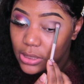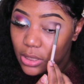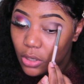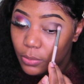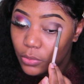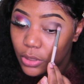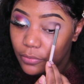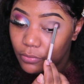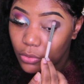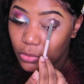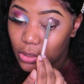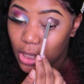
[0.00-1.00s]
still upload it
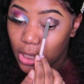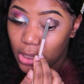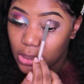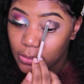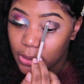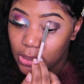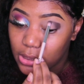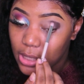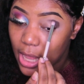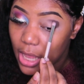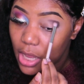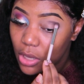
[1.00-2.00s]
for you guys because
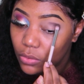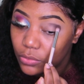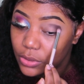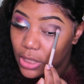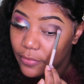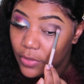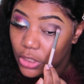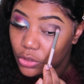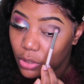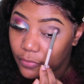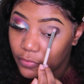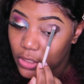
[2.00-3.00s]
I always have
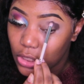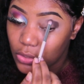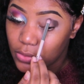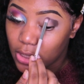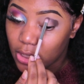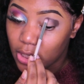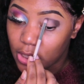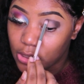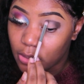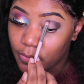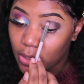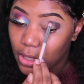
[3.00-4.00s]
extra videos in
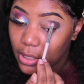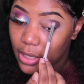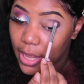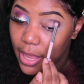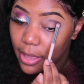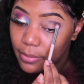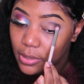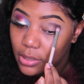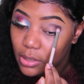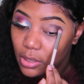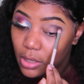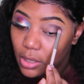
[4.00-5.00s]
case something like that
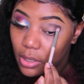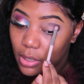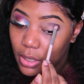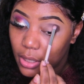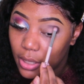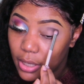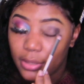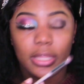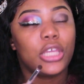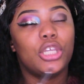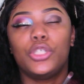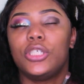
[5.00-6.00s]
happened. And
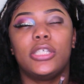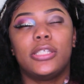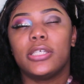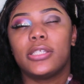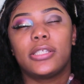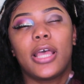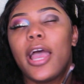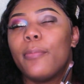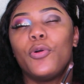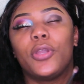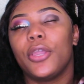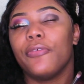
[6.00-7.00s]
thank you, Jesus,
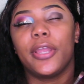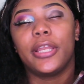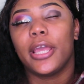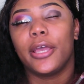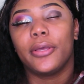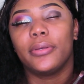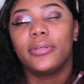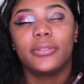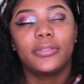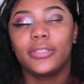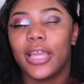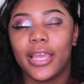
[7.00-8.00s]
I'm okay right now.
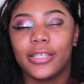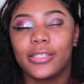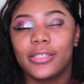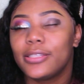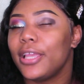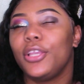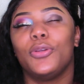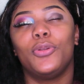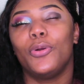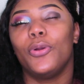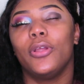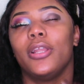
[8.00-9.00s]
Yes, thank you,
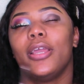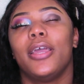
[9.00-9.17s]
Lord.